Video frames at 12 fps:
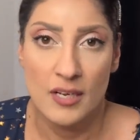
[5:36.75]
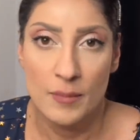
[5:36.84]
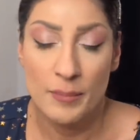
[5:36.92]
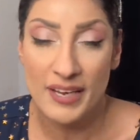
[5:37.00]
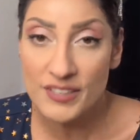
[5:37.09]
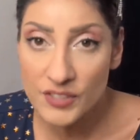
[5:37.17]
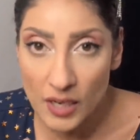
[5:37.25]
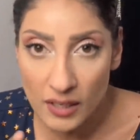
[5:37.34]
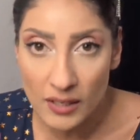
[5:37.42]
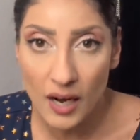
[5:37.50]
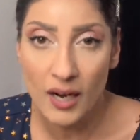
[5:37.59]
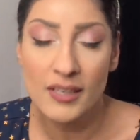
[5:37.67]
based on
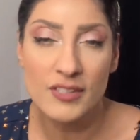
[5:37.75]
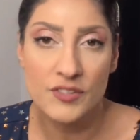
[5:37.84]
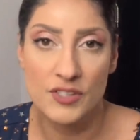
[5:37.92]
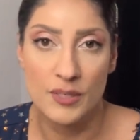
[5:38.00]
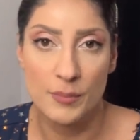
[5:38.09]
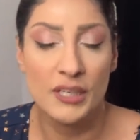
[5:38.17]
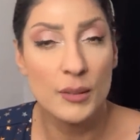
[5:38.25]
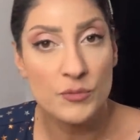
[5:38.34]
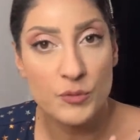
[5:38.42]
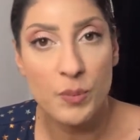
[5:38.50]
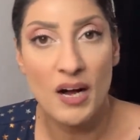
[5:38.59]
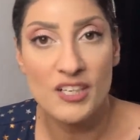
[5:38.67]
honesty
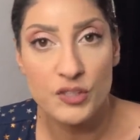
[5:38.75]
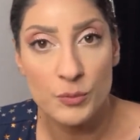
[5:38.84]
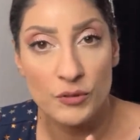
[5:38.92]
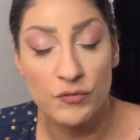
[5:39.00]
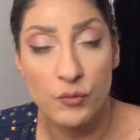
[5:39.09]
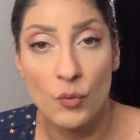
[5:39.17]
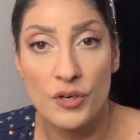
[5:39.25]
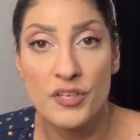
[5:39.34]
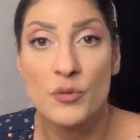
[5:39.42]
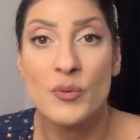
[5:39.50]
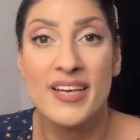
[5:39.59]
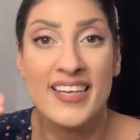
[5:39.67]
becomes possible for
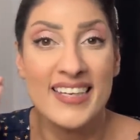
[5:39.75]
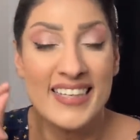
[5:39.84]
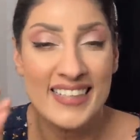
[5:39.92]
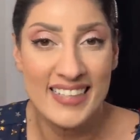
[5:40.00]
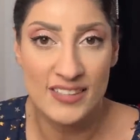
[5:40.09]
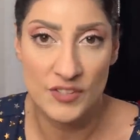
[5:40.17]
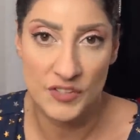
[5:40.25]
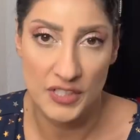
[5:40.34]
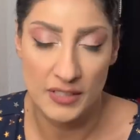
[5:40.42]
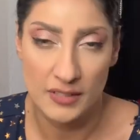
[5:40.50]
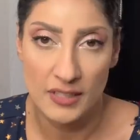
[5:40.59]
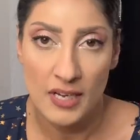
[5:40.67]
you in an
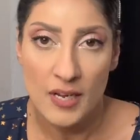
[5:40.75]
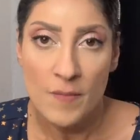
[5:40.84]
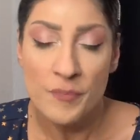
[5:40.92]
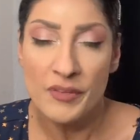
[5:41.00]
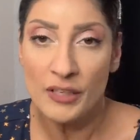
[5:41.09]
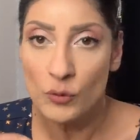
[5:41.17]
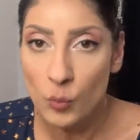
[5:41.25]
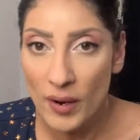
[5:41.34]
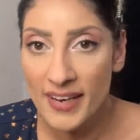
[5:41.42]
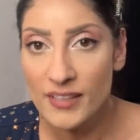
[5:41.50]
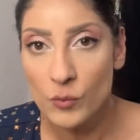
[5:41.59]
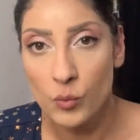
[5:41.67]
instant. Now, the
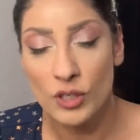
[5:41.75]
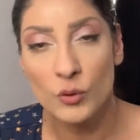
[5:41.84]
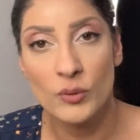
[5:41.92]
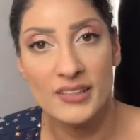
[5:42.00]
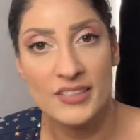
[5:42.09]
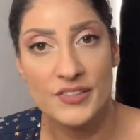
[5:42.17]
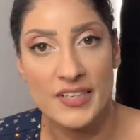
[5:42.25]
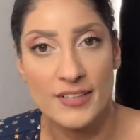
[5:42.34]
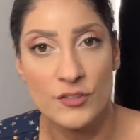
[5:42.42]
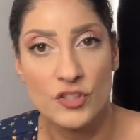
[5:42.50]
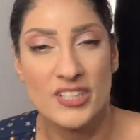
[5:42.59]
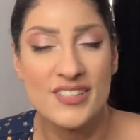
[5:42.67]
way to work with this
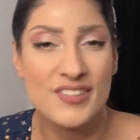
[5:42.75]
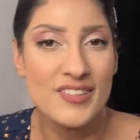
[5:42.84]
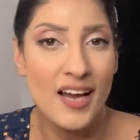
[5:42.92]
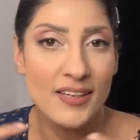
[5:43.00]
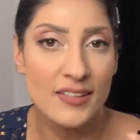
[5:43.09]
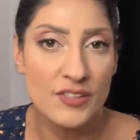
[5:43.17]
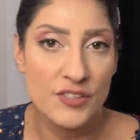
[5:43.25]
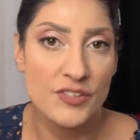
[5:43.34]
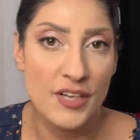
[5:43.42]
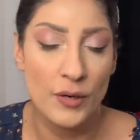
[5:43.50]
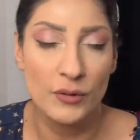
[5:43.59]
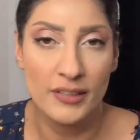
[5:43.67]
energy is not
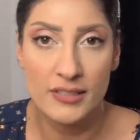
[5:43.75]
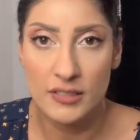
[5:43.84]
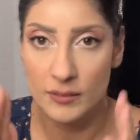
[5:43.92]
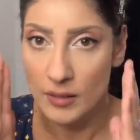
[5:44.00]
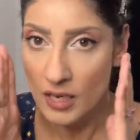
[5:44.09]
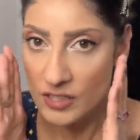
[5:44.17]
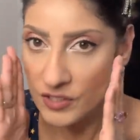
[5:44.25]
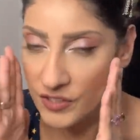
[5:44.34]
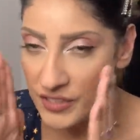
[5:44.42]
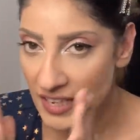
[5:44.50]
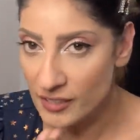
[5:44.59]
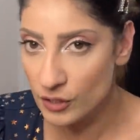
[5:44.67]
necessarily to
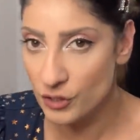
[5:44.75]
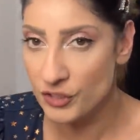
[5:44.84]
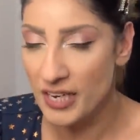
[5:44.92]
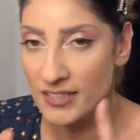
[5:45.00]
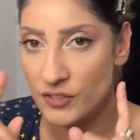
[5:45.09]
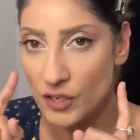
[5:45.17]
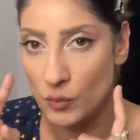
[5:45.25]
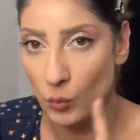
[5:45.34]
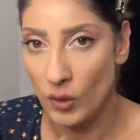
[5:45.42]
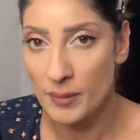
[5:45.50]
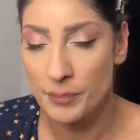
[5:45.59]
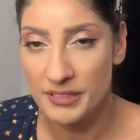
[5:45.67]
set your sights on
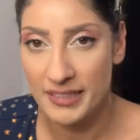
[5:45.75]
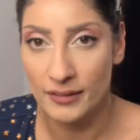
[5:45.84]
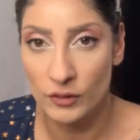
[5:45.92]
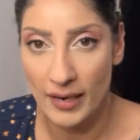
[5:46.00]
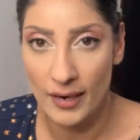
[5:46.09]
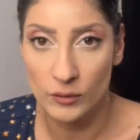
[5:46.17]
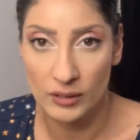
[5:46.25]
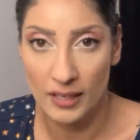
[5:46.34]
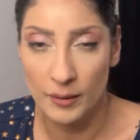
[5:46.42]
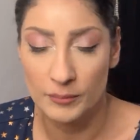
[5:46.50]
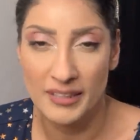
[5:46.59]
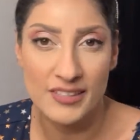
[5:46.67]
one particular
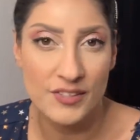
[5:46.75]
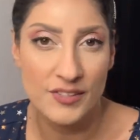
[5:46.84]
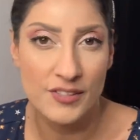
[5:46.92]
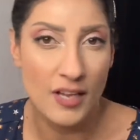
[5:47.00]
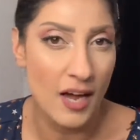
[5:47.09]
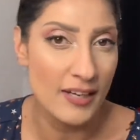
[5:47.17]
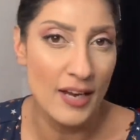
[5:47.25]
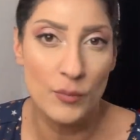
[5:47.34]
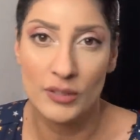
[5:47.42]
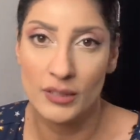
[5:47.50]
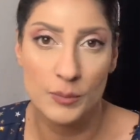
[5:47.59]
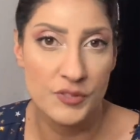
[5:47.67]
outcome. That's not how
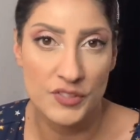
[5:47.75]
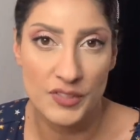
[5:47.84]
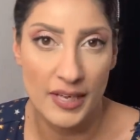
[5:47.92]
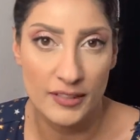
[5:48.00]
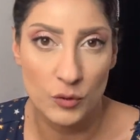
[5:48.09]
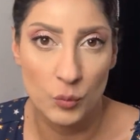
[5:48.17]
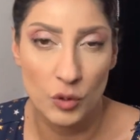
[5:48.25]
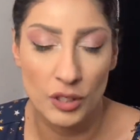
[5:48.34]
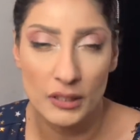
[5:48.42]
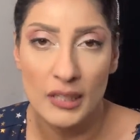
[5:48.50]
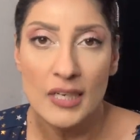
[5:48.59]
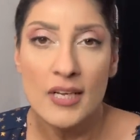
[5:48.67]
eclipses like to
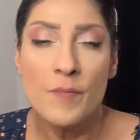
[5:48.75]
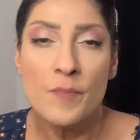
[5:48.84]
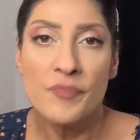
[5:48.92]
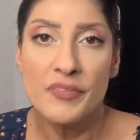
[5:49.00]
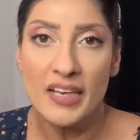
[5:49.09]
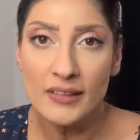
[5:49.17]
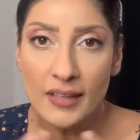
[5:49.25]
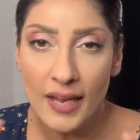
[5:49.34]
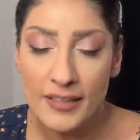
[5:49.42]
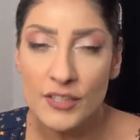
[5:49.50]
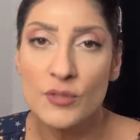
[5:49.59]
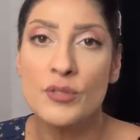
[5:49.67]
work. They
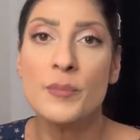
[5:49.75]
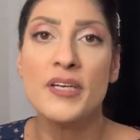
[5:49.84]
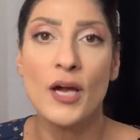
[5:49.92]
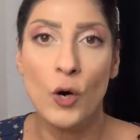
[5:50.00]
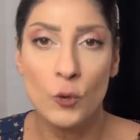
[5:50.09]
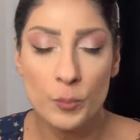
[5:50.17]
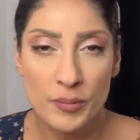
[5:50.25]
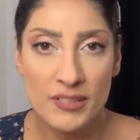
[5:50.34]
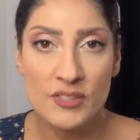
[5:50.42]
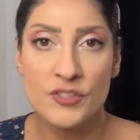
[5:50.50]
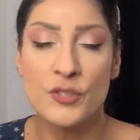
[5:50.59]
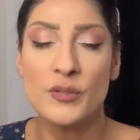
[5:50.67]
like you to be
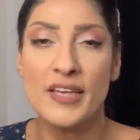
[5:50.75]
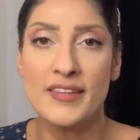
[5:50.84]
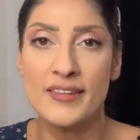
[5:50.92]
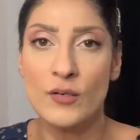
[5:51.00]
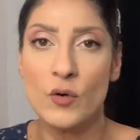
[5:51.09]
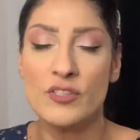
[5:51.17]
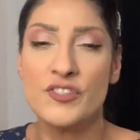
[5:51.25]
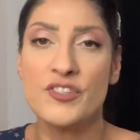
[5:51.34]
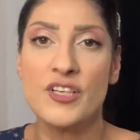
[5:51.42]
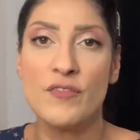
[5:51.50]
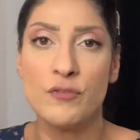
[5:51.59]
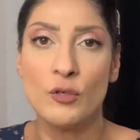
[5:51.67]
open so that there are
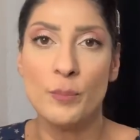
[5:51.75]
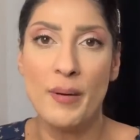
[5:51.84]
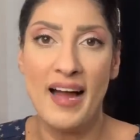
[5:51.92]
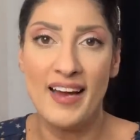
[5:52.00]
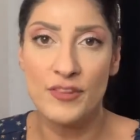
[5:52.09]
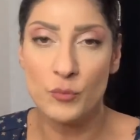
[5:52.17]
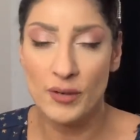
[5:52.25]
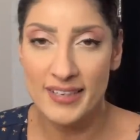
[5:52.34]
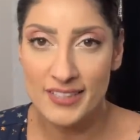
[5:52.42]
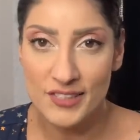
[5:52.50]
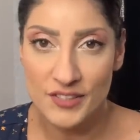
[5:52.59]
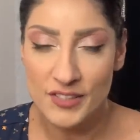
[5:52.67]
several
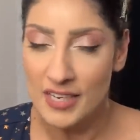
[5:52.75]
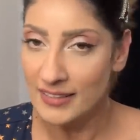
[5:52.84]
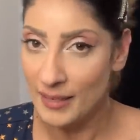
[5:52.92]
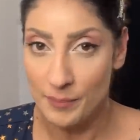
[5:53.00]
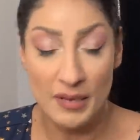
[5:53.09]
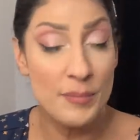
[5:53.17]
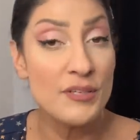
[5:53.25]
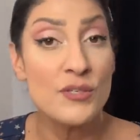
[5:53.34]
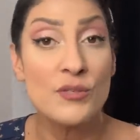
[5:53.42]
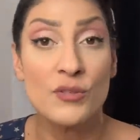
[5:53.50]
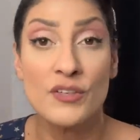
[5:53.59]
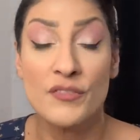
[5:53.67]
pathways that maybe
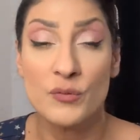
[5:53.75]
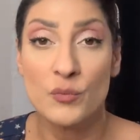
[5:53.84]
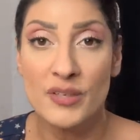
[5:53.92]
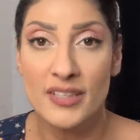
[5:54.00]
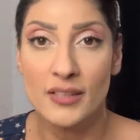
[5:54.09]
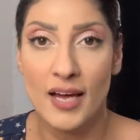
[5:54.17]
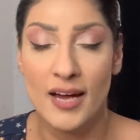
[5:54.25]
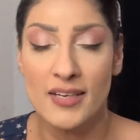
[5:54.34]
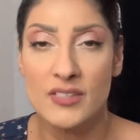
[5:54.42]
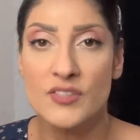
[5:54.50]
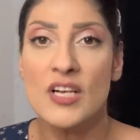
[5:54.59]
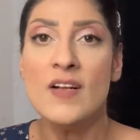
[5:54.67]
you don't even
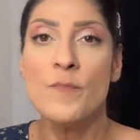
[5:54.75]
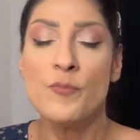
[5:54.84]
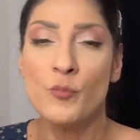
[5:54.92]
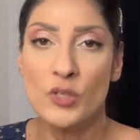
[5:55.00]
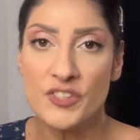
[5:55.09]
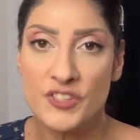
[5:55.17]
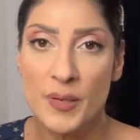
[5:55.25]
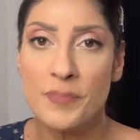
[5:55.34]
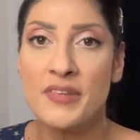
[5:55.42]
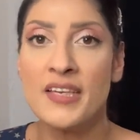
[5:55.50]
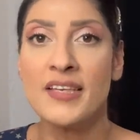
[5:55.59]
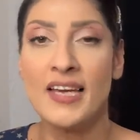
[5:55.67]
realize where
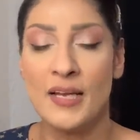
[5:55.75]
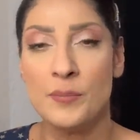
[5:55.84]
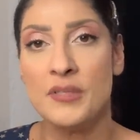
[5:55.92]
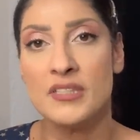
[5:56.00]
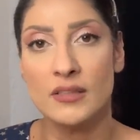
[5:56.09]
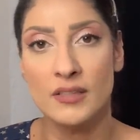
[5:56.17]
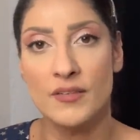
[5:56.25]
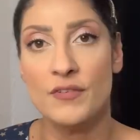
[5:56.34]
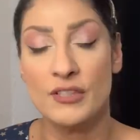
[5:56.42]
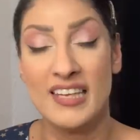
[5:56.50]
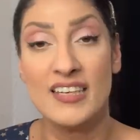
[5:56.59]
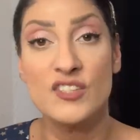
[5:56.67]
something can be
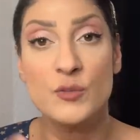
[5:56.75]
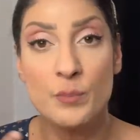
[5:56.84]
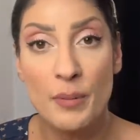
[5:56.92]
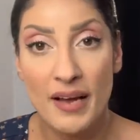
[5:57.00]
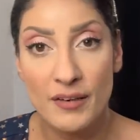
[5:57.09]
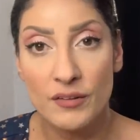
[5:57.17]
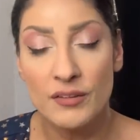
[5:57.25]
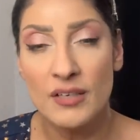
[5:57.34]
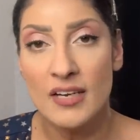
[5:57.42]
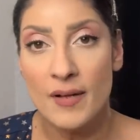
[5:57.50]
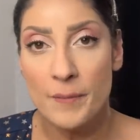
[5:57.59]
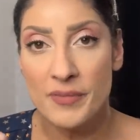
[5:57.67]
delivered that is better
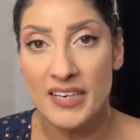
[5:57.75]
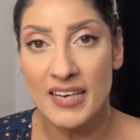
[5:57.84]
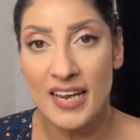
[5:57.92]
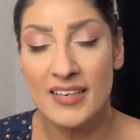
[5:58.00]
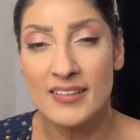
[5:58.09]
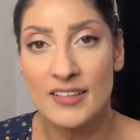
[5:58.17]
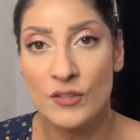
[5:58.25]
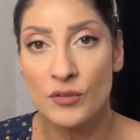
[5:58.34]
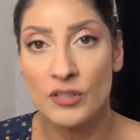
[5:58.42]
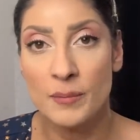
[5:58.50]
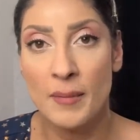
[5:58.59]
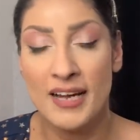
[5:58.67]
than anything you
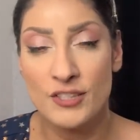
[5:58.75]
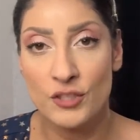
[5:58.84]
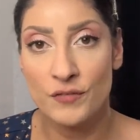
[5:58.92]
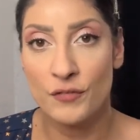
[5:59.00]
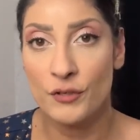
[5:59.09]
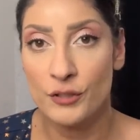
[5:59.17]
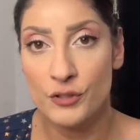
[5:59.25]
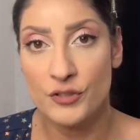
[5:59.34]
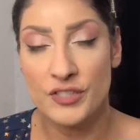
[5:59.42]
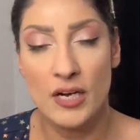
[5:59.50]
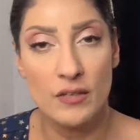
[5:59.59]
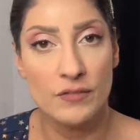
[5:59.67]
could imagine for
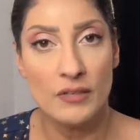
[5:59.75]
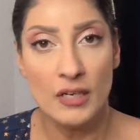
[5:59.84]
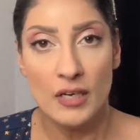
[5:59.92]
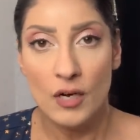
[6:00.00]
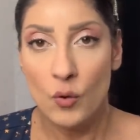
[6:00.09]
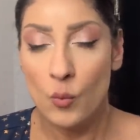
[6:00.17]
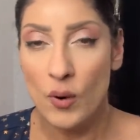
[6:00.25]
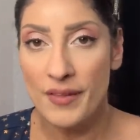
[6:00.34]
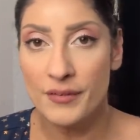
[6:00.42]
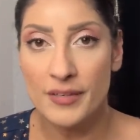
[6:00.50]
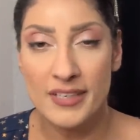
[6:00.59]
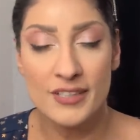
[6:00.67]
yourself
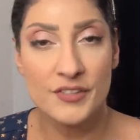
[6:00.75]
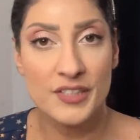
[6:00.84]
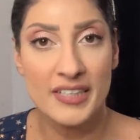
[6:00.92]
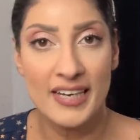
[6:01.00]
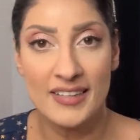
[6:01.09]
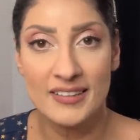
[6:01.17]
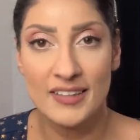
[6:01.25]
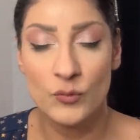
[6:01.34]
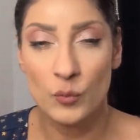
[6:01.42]
whether it is connecting